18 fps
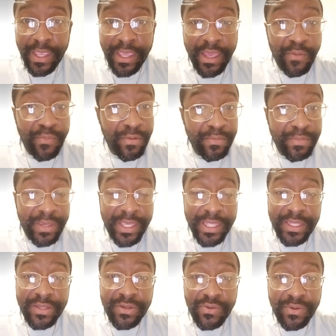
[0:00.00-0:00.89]
help them
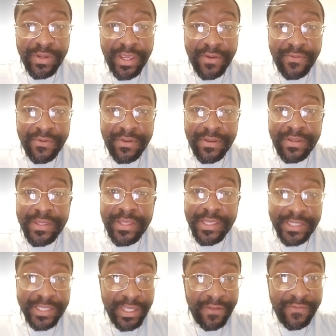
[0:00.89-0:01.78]
get through whatever
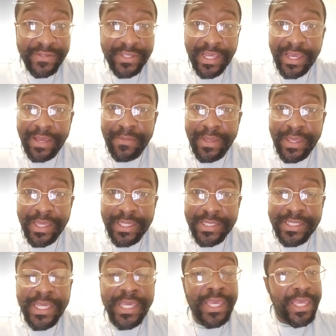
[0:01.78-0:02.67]
the tough time
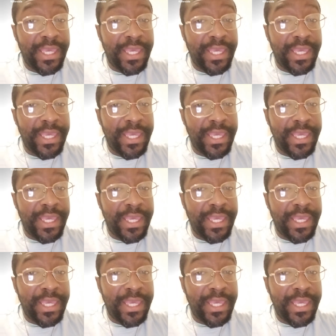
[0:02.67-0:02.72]
is.